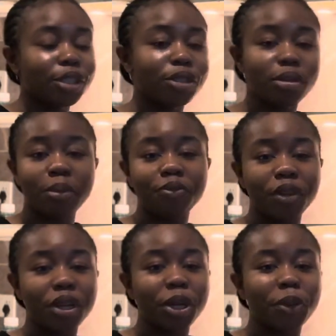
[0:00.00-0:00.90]
youtube
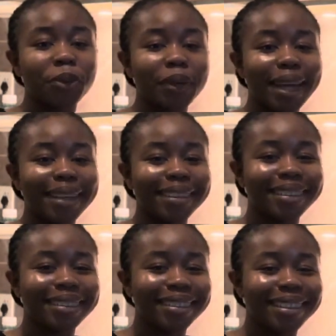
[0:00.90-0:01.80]
video and
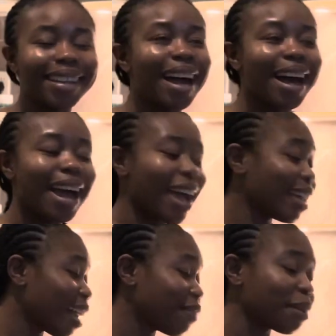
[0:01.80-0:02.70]
yeah
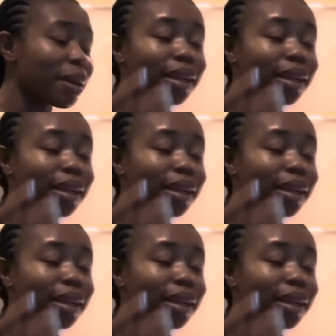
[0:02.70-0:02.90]
and after my